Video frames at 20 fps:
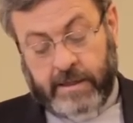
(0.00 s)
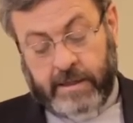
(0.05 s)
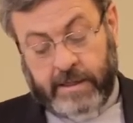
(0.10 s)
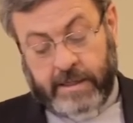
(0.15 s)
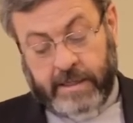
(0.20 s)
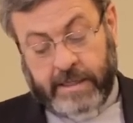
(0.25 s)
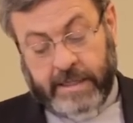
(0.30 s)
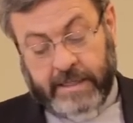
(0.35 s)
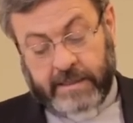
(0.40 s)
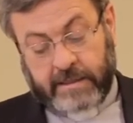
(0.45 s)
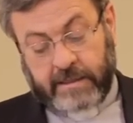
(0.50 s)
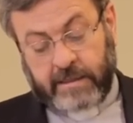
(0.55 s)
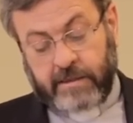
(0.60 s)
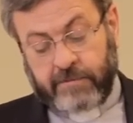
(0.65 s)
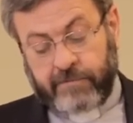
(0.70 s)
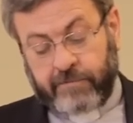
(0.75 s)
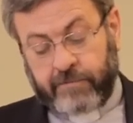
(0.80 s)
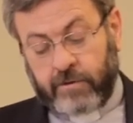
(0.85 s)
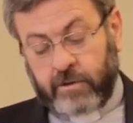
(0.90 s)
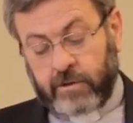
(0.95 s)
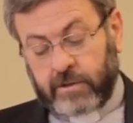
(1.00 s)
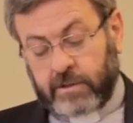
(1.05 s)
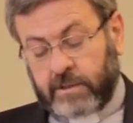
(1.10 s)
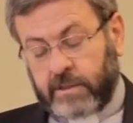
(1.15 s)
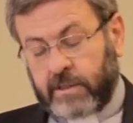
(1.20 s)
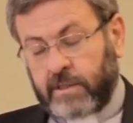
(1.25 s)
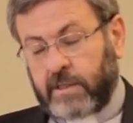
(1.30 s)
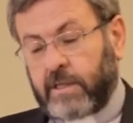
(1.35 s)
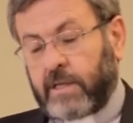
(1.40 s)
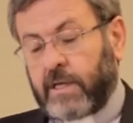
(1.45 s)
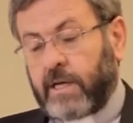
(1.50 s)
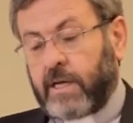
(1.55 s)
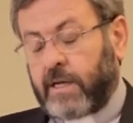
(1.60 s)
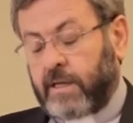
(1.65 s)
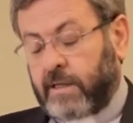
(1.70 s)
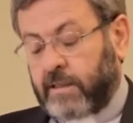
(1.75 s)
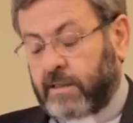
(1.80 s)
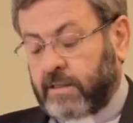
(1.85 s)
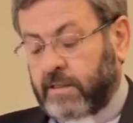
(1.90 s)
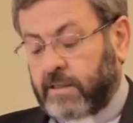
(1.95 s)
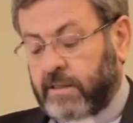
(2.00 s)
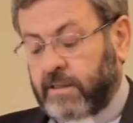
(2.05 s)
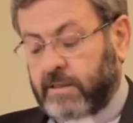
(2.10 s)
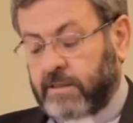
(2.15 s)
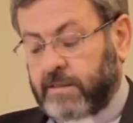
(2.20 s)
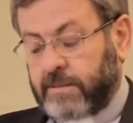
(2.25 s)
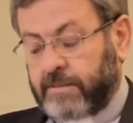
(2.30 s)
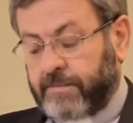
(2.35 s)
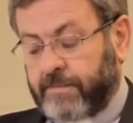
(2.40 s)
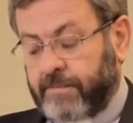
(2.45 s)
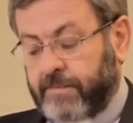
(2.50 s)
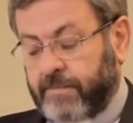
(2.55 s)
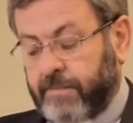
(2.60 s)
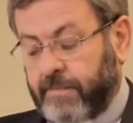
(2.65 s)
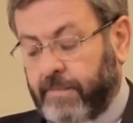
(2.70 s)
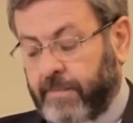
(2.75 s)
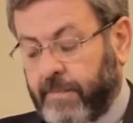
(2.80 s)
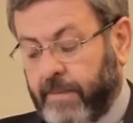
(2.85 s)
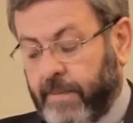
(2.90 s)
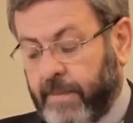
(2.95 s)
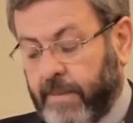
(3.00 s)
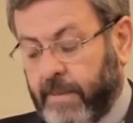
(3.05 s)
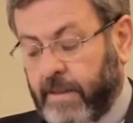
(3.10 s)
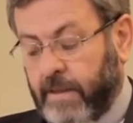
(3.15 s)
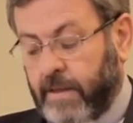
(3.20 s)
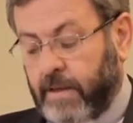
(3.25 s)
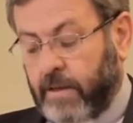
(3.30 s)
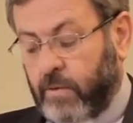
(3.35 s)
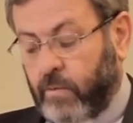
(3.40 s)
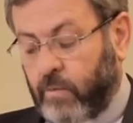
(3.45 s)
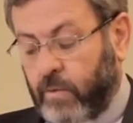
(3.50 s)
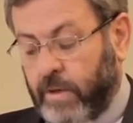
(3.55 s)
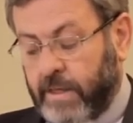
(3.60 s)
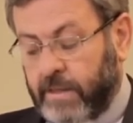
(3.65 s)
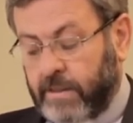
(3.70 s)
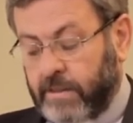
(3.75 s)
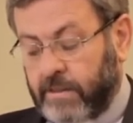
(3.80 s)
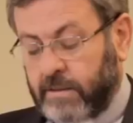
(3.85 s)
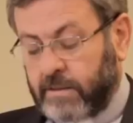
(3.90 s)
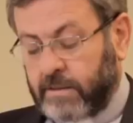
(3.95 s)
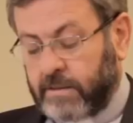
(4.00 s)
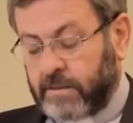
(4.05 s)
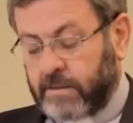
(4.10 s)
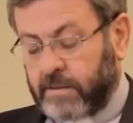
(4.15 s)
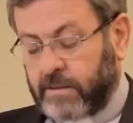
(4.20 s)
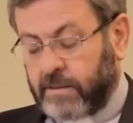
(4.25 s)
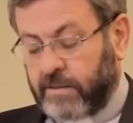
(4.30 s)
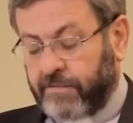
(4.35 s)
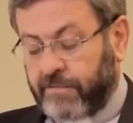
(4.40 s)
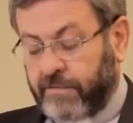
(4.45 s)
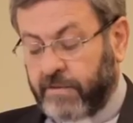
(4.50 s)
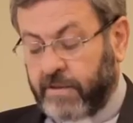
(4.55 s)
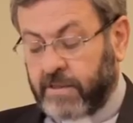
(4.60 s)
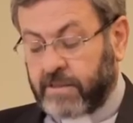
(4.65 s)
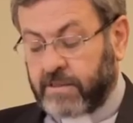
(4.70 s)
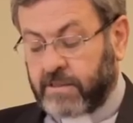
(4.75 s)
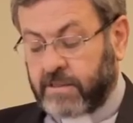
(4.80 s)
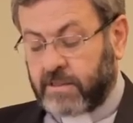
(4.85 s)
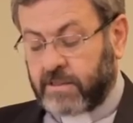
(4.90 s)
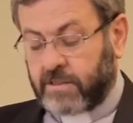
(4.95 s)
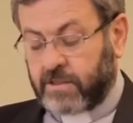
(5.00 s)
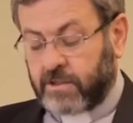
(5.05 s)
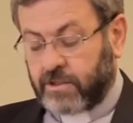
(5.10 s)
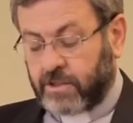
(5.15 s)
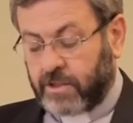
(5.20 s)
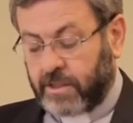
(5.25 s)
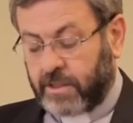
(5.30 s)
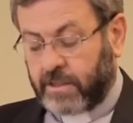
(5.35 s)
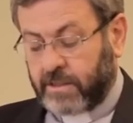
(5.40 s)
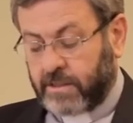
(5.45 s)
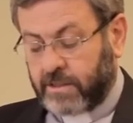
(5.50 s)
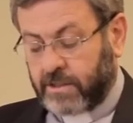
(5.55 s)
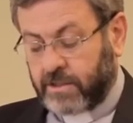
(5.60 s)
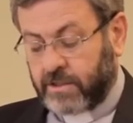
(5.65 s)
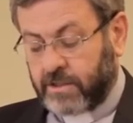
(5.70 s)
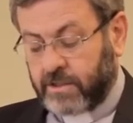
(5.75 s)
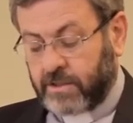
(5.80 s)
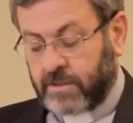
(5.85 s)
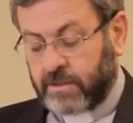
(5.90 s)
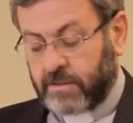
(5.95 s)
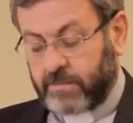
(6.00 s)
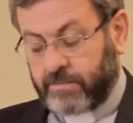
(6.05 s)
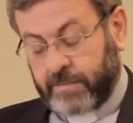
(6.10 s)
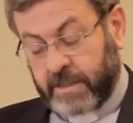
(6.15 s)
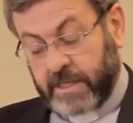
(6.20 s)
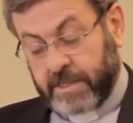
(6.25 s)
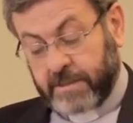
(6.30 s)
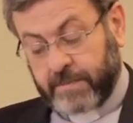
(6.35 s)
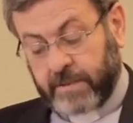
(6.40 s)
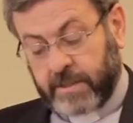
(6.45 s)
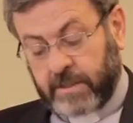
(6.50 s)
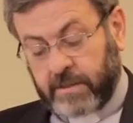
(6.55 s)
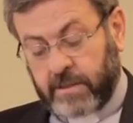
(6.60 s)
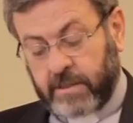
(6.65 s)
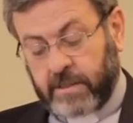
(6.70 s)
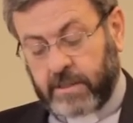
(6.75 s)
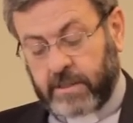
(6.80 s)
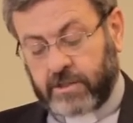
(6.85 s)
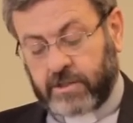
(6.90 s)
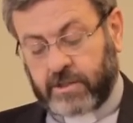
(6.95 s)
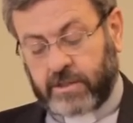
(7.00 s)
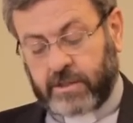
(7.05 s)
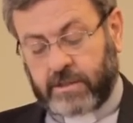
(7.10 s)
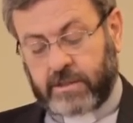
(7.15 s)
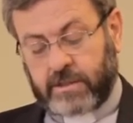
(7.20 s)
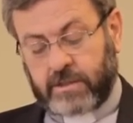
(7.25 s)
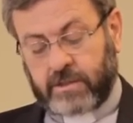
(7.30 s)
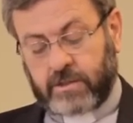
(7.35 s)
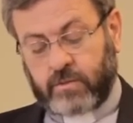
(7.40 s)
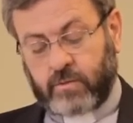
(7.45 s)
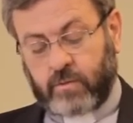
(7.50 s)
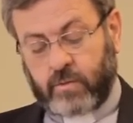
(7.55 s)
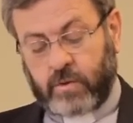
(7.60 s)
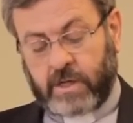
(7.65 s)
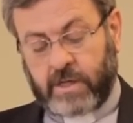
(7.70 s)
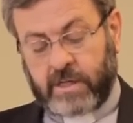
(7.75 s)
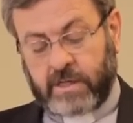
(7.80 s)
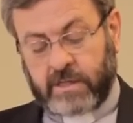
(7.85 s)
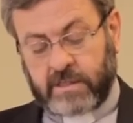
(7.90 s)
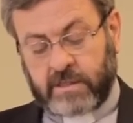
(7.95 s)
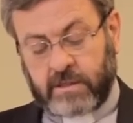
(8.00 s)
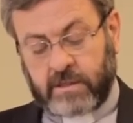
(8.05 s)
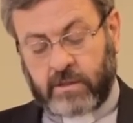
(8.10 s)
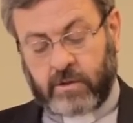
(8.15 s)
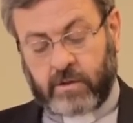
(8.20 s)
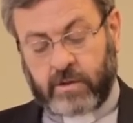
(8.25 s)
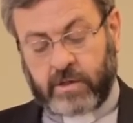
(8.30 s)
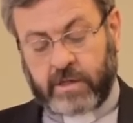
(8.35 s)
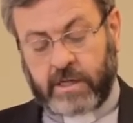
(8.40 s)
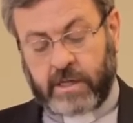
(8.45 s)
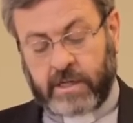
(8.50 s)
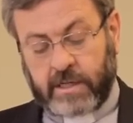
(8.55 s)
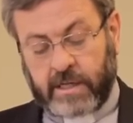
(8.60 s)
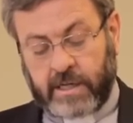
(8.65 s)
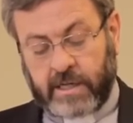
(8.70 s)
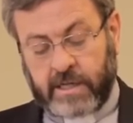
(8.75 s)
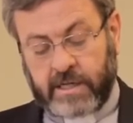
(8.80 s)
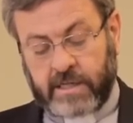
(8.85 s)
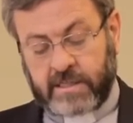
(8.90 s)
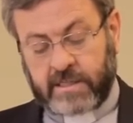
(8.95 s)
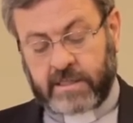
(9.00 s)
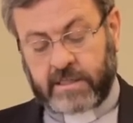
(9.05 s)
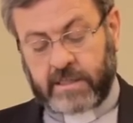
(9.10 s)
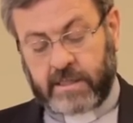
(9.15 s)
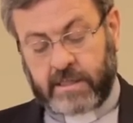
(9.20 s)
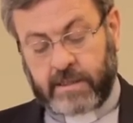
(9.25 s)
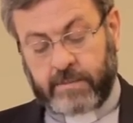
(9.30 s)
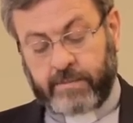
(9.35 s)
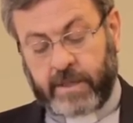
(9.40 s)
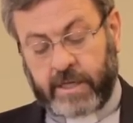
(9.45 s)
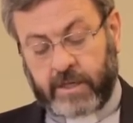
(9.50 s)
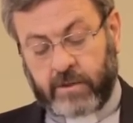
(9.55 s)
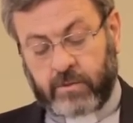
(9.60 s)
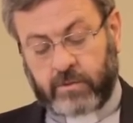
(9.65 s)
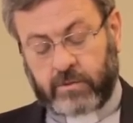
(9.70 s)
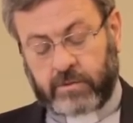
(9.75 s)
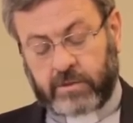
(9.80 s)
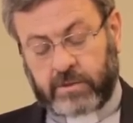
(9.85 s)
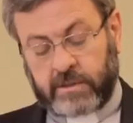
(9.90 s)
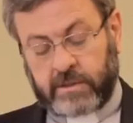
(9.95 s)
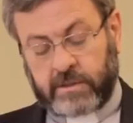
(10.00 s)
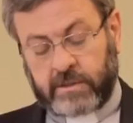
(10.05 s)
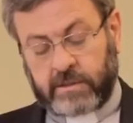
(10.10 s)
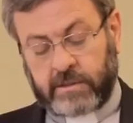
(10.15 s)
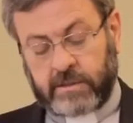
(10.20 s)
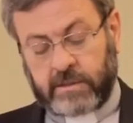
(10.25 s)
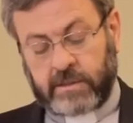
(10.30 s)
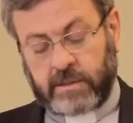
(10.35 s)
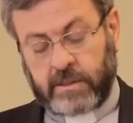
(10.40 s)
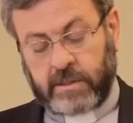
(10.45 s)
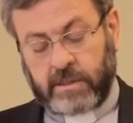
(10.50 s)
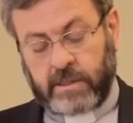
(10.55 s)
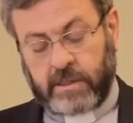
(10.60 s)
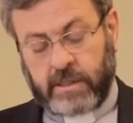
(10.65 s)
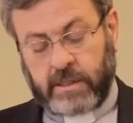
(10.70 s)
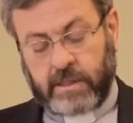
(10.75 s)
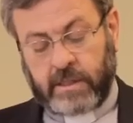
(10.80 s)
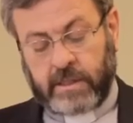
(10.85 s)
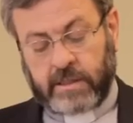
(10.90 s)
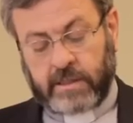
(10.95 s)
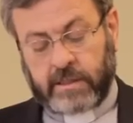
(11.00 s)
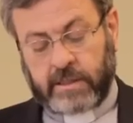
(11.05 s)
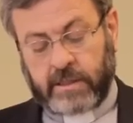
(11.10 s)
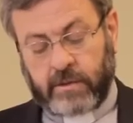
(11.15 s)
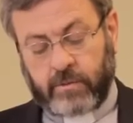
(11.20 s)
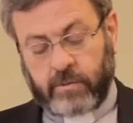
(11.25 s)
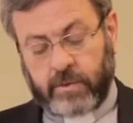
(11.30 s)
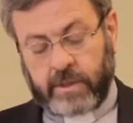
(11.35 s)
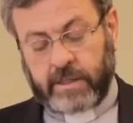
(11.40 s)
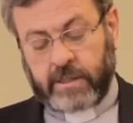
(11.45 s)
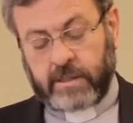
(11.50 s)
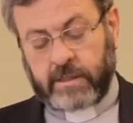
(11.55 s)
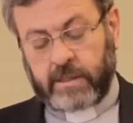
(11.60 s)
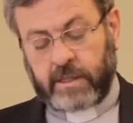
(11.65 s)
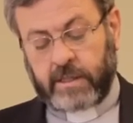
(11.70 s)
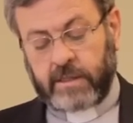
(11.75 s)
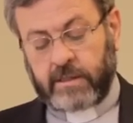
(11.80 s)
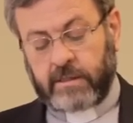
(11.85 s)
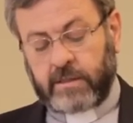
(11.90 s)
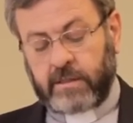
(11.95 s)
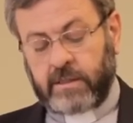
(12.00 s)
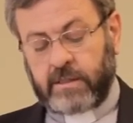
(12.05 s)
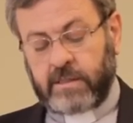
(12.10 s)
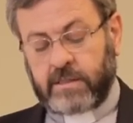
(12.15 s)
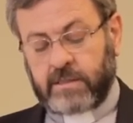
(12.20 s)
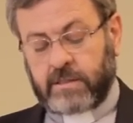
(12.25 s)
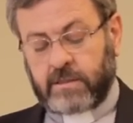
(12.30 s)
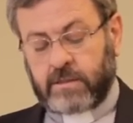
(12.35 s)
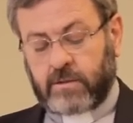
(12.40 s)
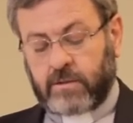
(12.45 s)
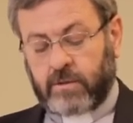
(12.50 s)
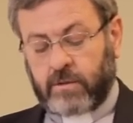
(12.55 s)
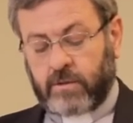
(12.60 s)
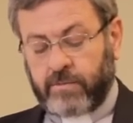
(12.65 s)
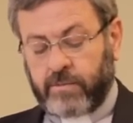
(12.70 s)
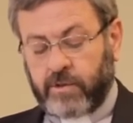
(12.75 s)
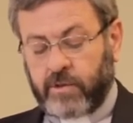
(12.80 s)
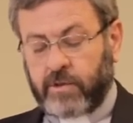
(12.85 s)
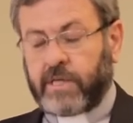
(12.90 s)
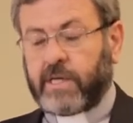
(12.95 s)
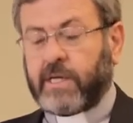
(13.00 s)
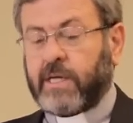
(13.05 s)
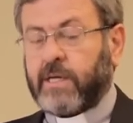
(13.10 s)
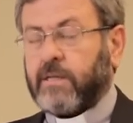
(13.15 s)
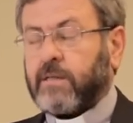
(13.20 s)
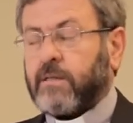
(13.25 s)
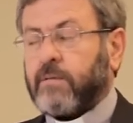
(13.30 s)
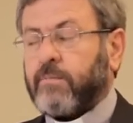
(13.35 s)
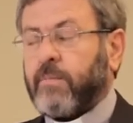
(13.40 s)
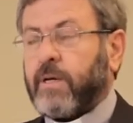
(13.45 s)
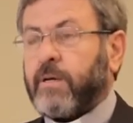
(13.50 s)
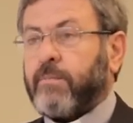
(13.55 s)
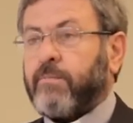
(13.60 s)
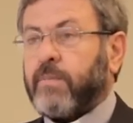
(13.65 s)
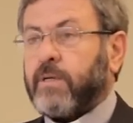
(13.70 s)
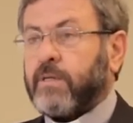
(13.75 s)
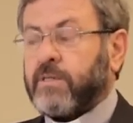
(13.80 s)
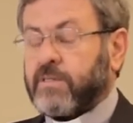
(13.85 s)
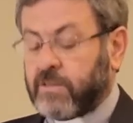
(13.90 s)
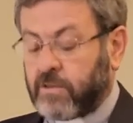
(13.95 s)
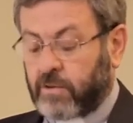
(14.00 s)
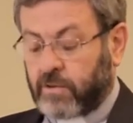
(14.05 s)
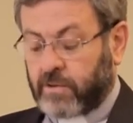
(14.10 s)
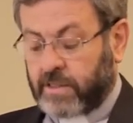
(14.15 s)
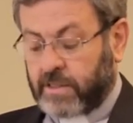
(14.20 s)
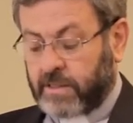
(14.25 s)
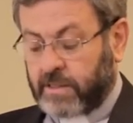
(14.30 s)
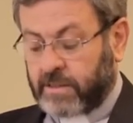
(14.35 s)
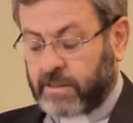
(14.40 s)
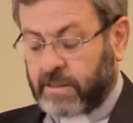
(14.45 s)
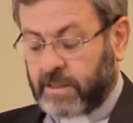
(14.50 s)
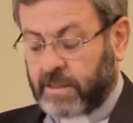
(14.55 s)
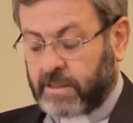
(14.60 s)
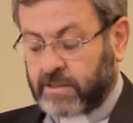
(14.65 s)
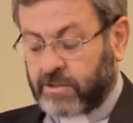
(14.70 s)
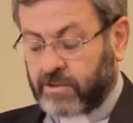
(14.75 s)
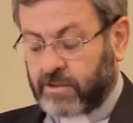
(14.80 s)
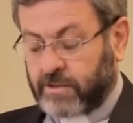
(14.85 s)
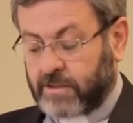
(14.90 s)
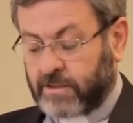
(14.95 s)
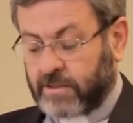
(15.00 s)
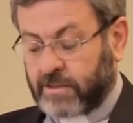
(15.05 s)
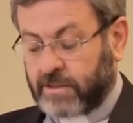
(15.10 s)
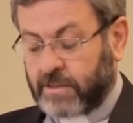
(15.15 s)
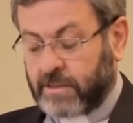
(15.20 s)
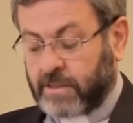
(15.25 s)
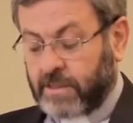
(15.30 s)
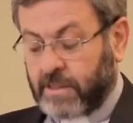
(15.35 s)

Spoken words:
In 1848, when the first church, Presbyterian Church, was organized in Beirut, there were 19 communicant members only in that church.